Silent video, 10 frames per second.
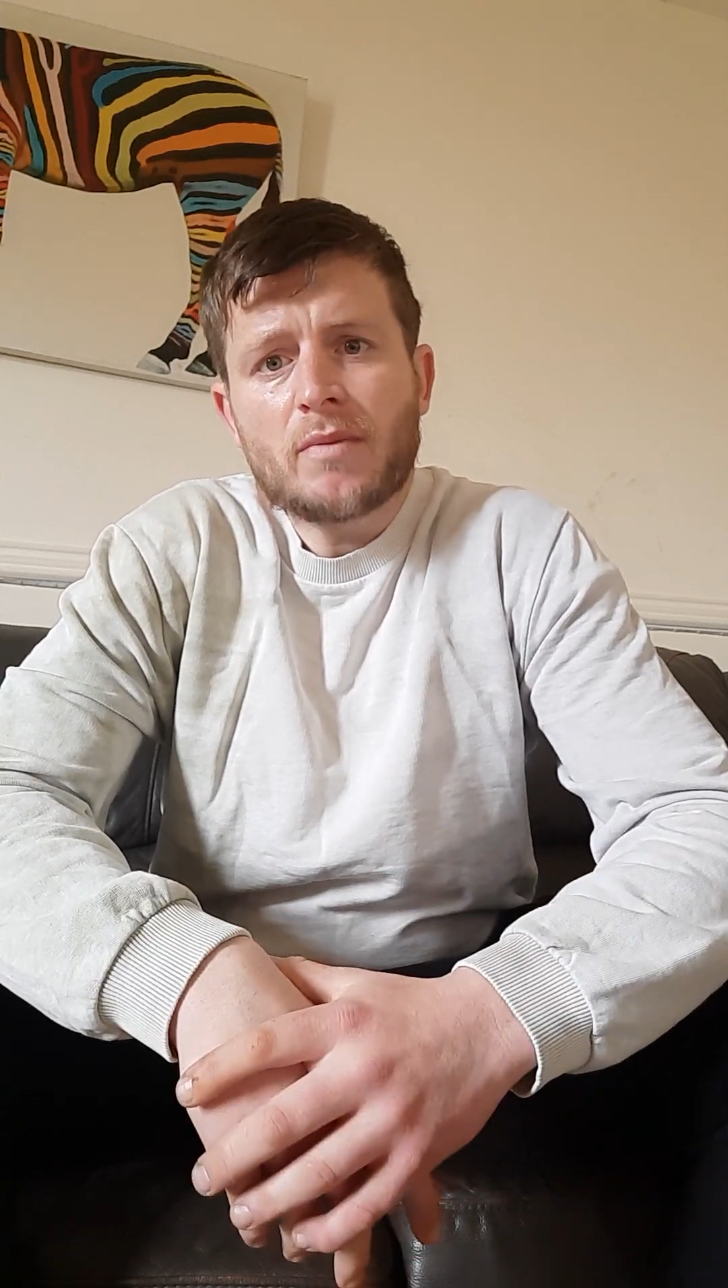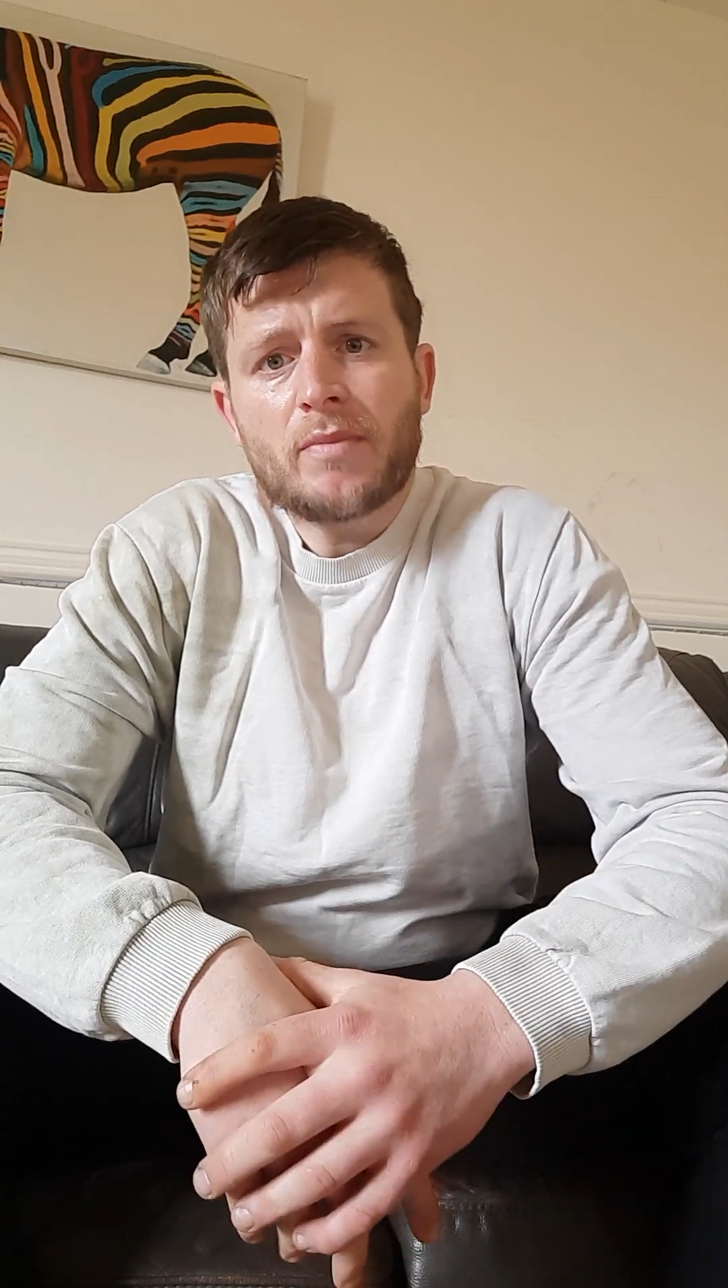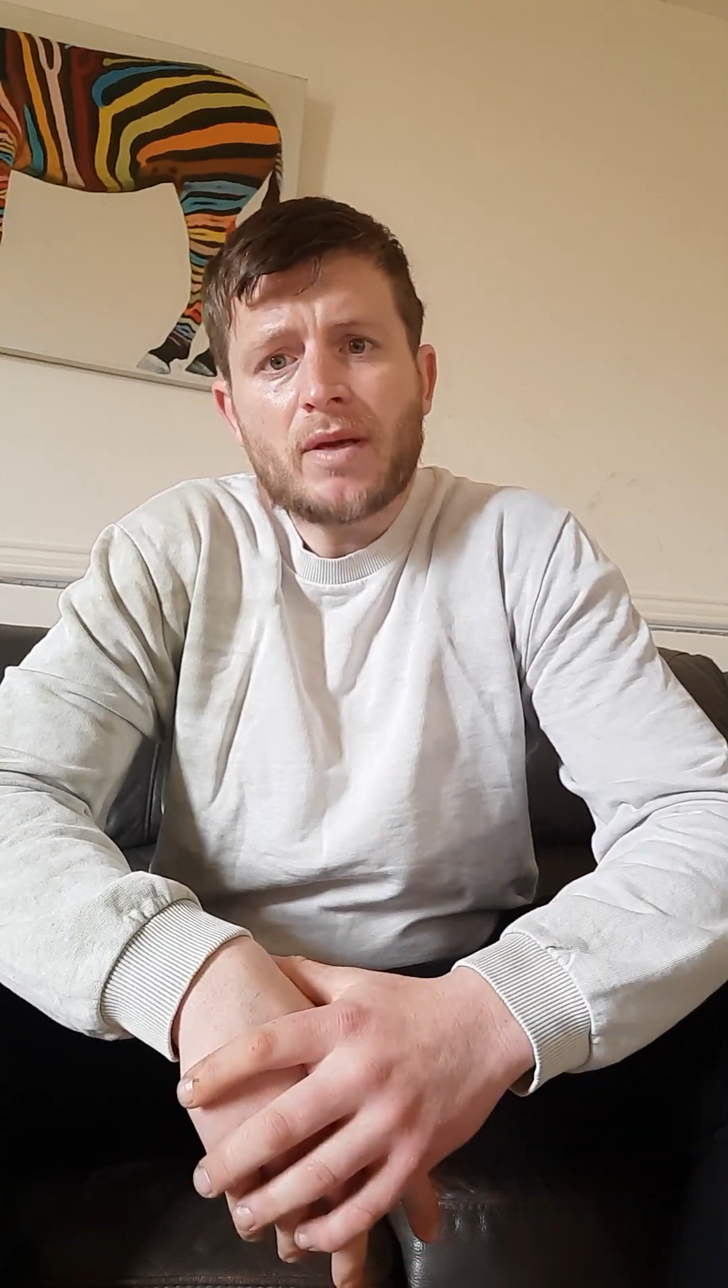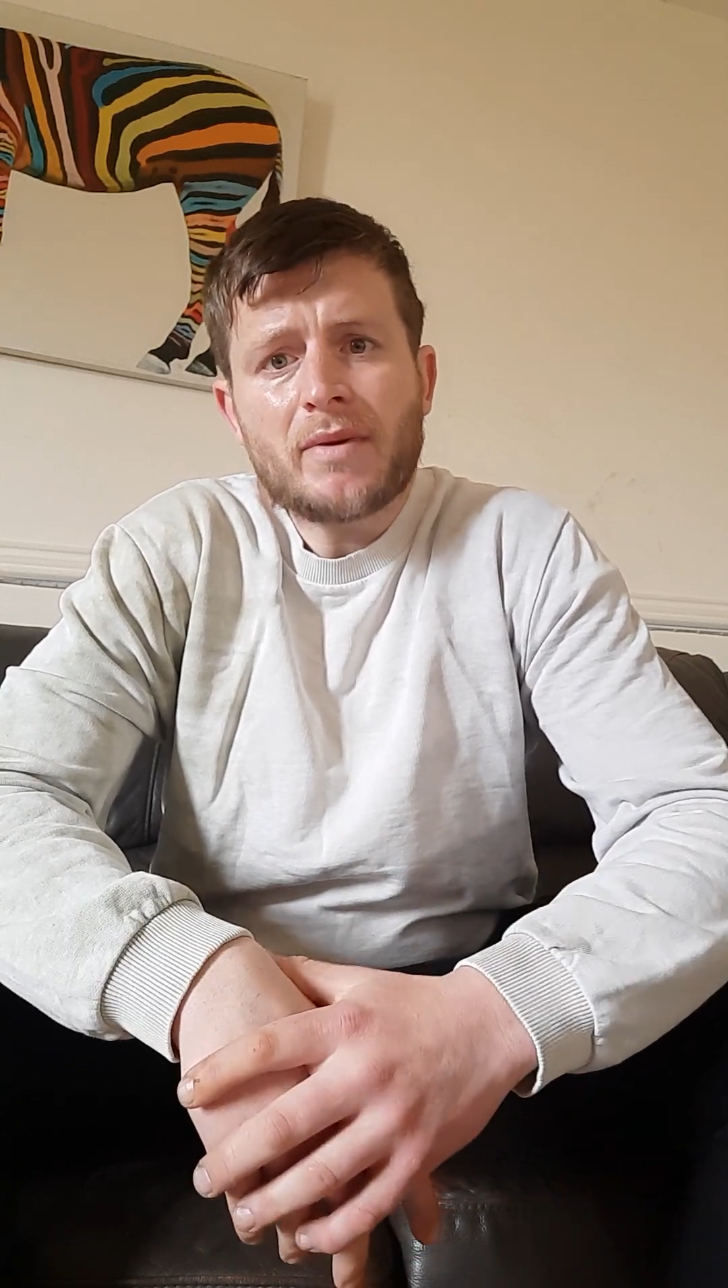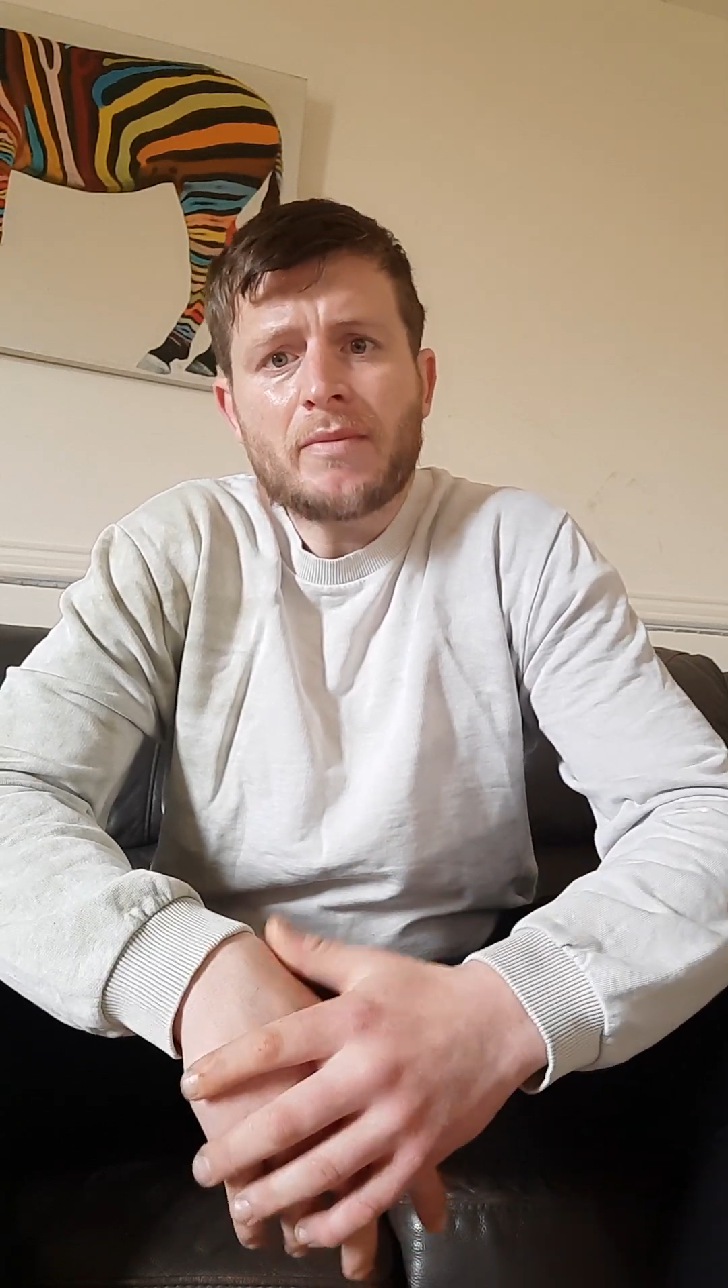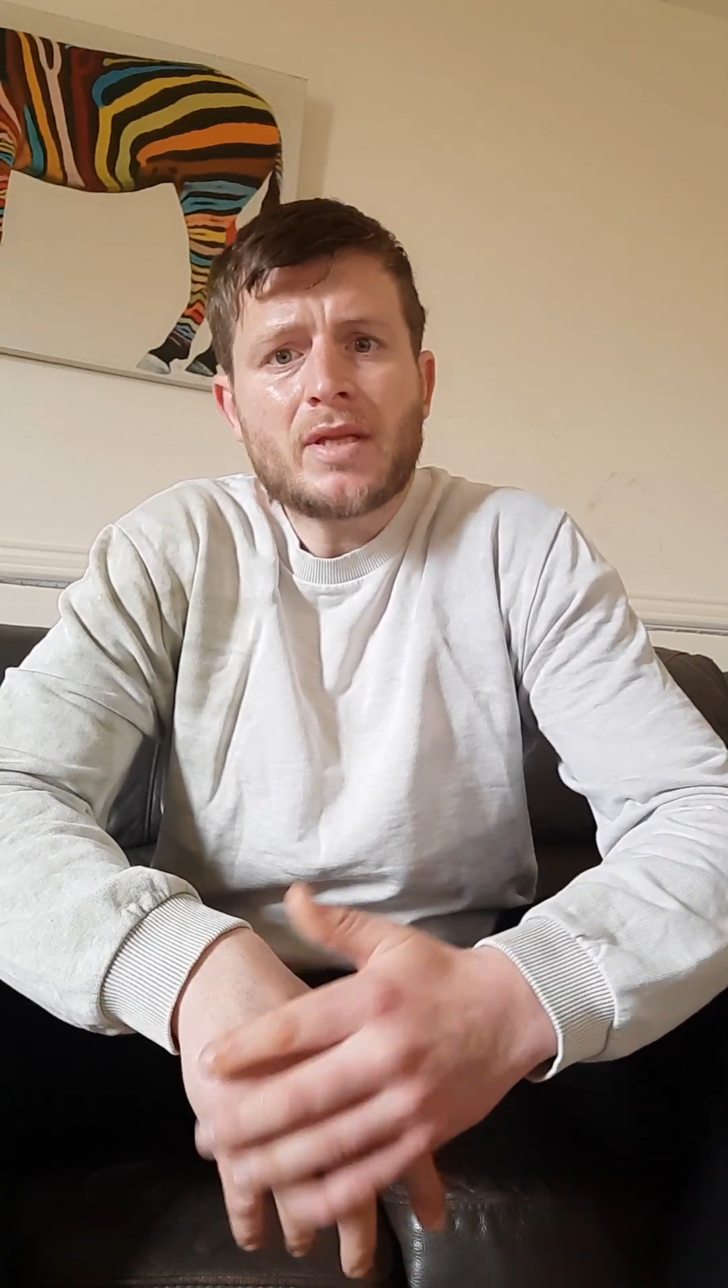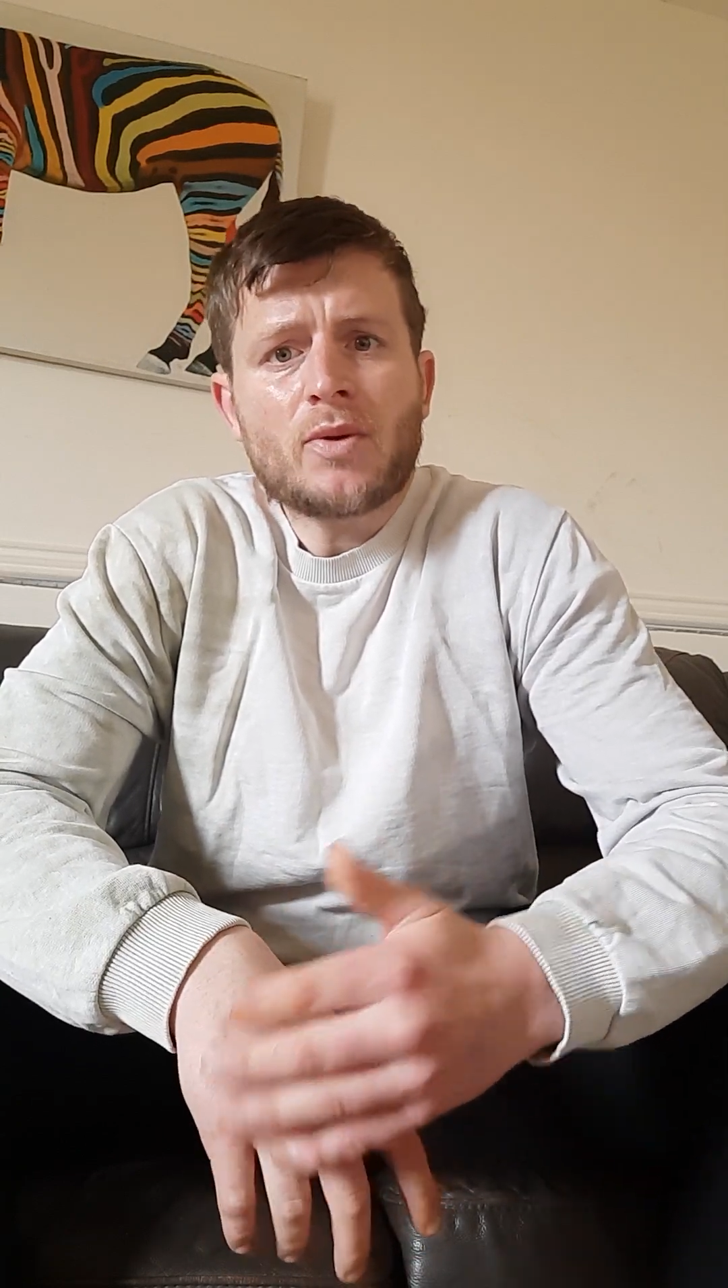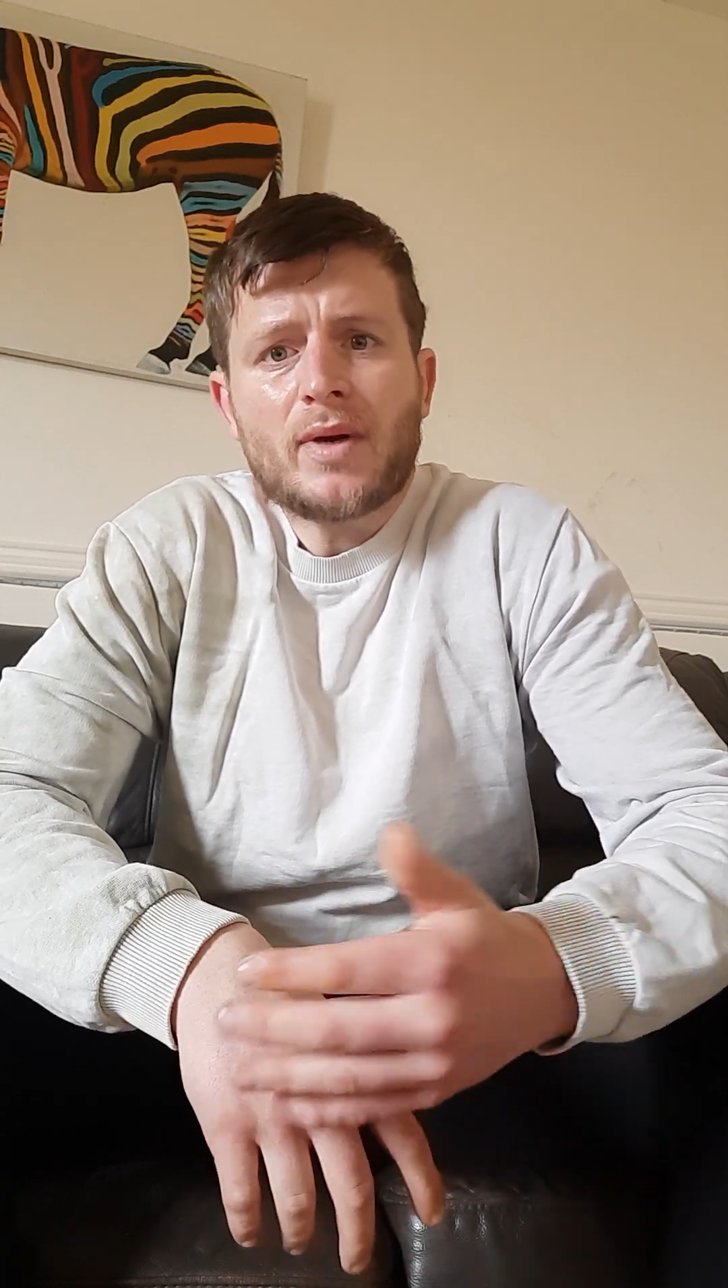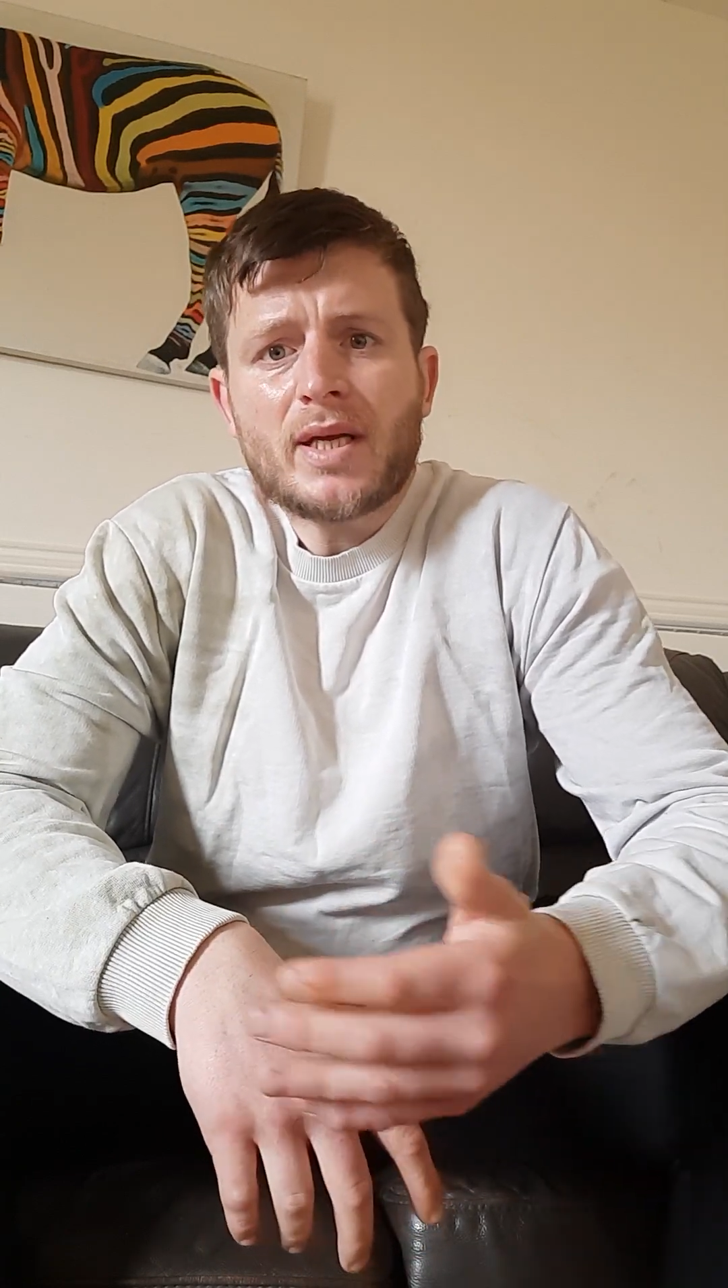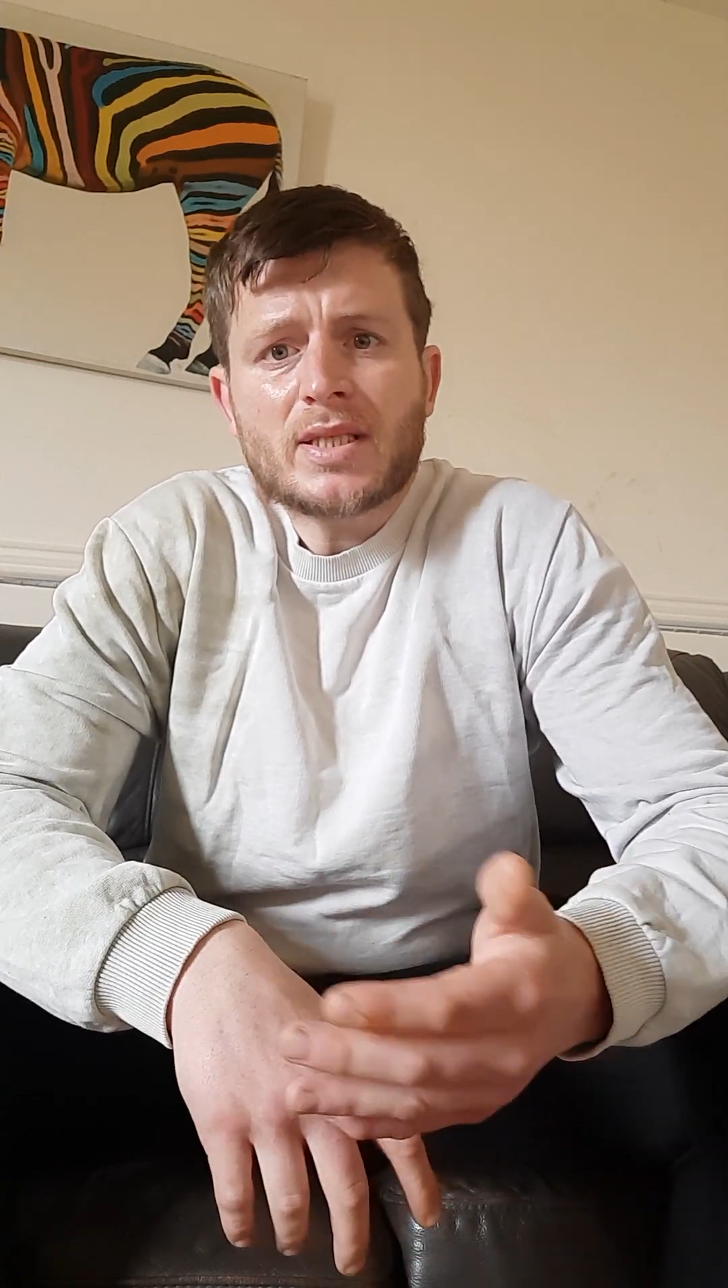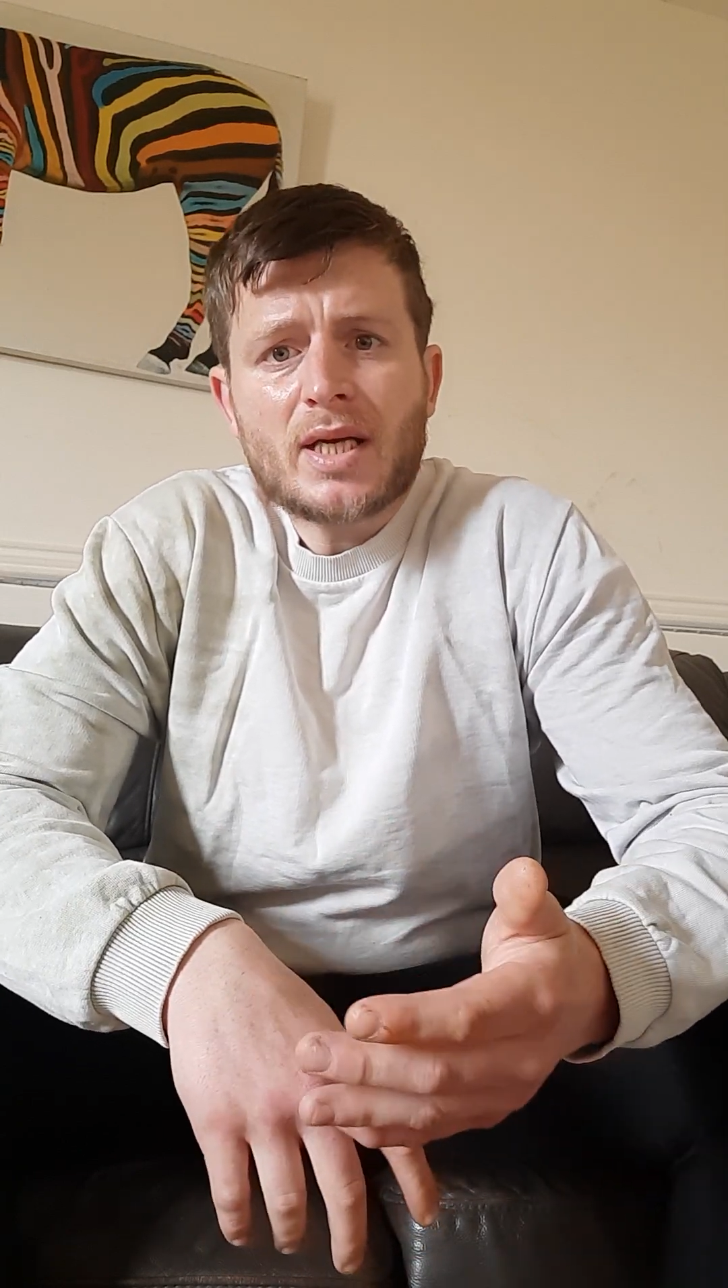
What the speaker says: but he might be the quietest